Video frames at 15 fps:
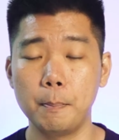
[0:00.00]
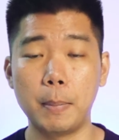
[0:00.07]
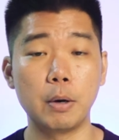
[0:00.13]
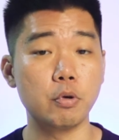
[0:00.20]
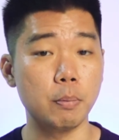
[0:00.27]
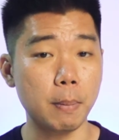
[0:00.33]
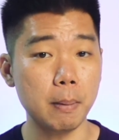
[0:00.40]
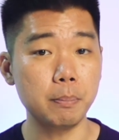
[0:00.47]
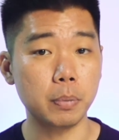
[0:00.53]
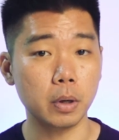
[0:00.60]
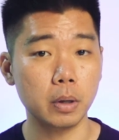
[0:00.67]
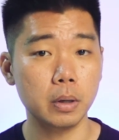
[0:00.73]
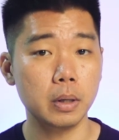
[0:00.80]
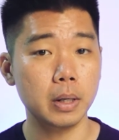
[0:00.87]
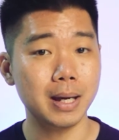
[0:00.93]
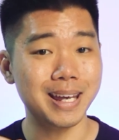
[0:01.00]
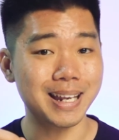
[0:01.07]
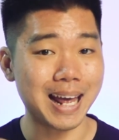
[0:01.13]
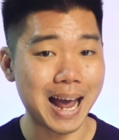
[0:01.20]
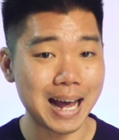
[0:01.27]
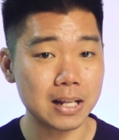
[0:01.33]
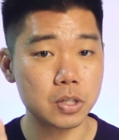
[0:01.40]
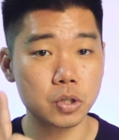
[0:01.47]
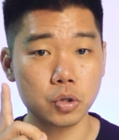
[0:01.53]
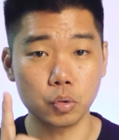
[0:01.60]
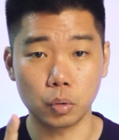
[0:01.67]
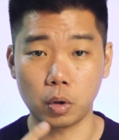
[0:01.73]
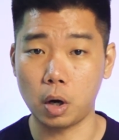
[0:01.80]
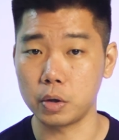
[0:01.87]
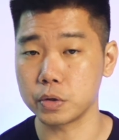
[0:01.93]
But remember, it adds to
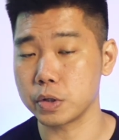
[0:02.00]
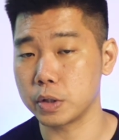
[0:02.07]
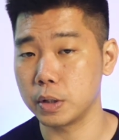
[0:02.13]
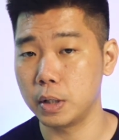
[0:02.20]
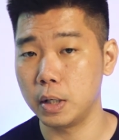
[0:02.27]
cost.